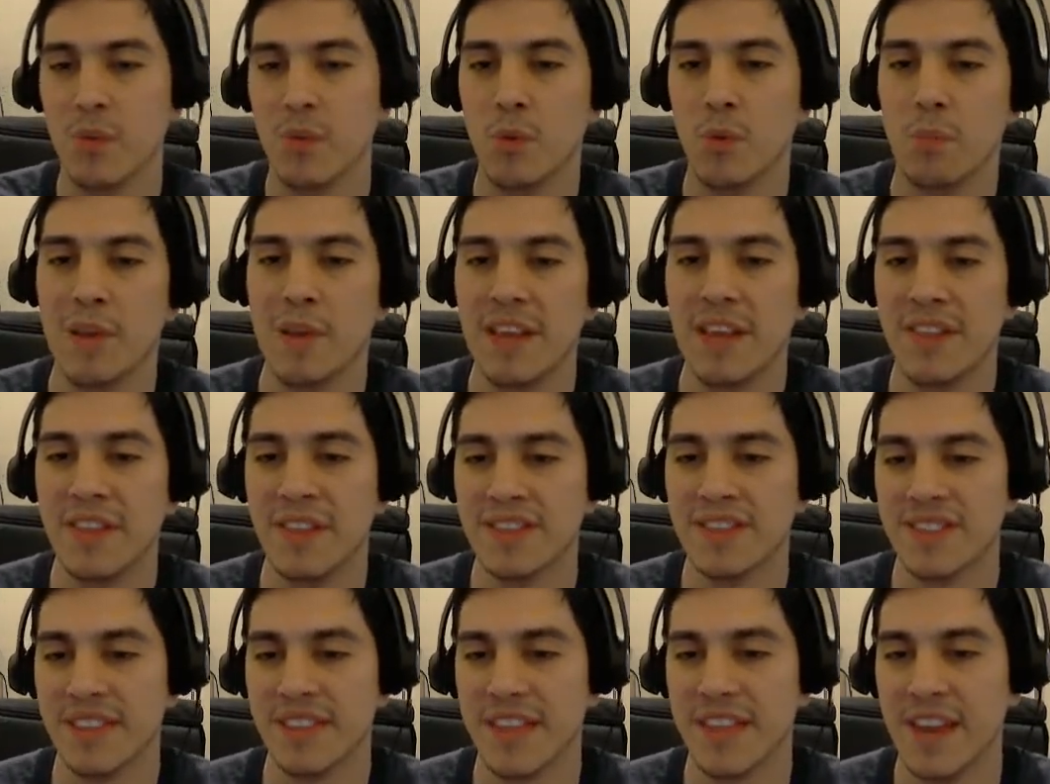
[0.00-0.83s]
I would play
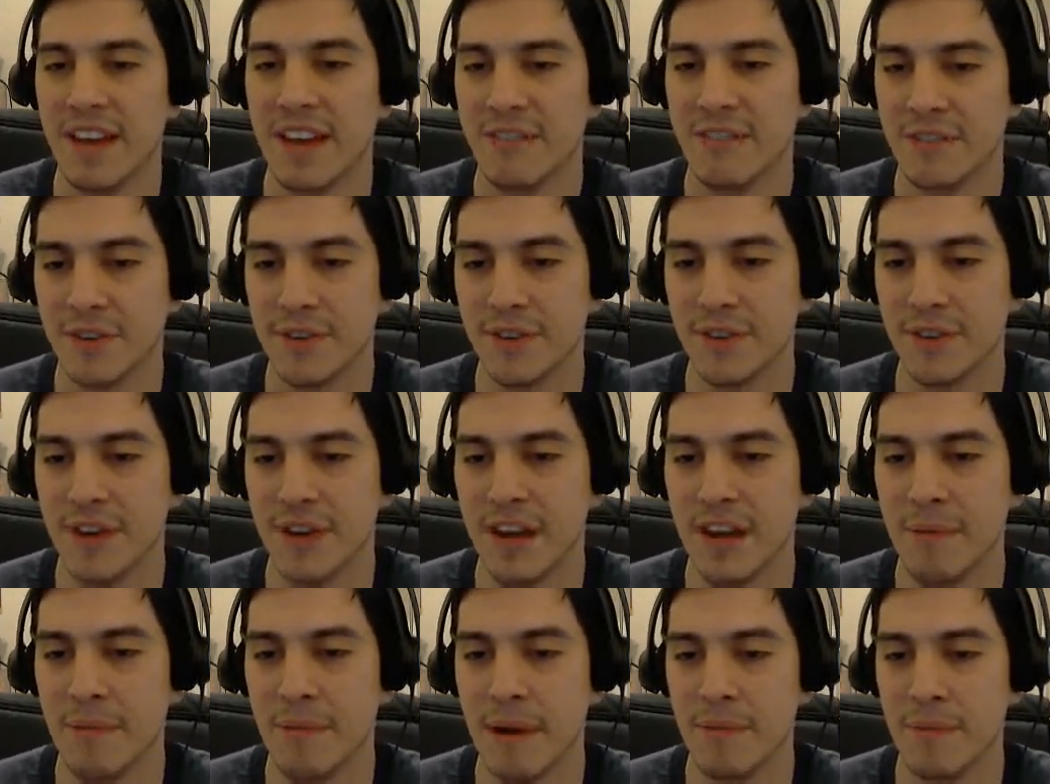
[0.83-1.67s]
this and then after
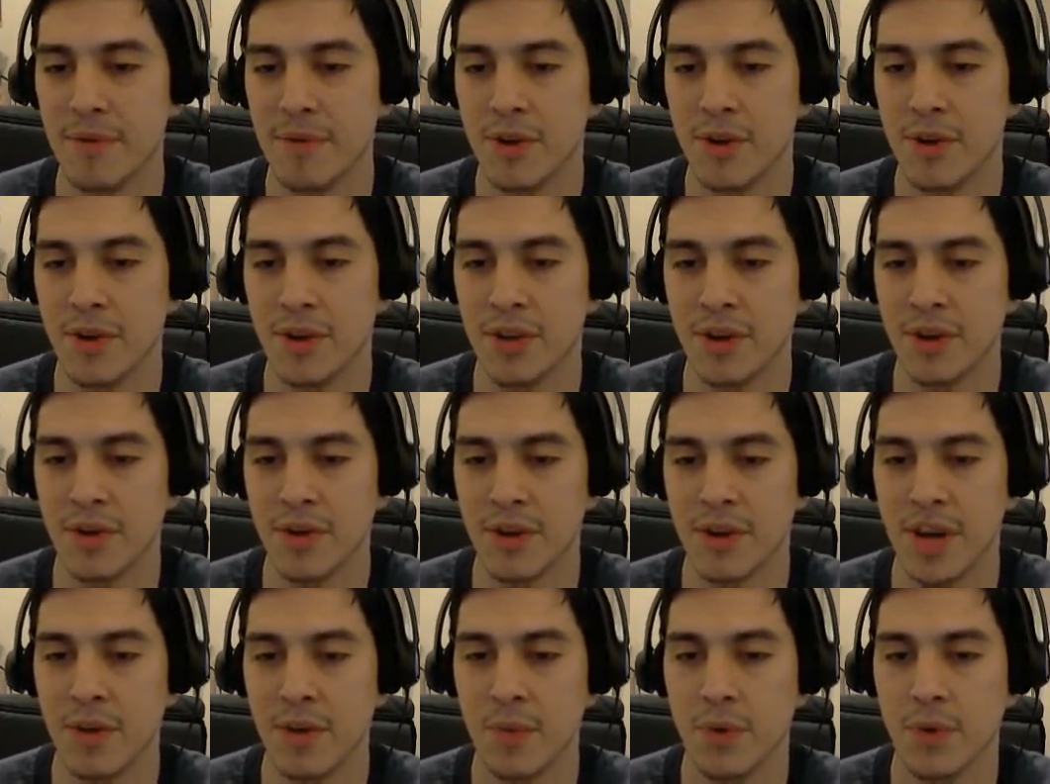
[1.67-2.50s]
I'm, I'm done
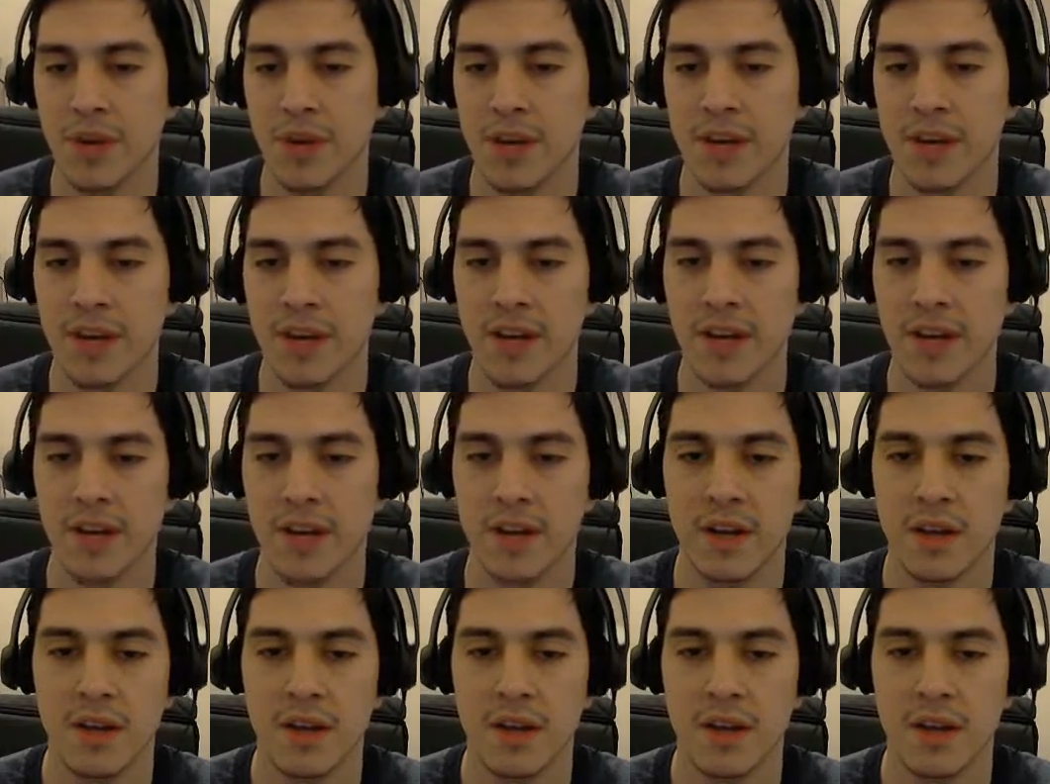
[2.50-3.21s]
here, I would, uh,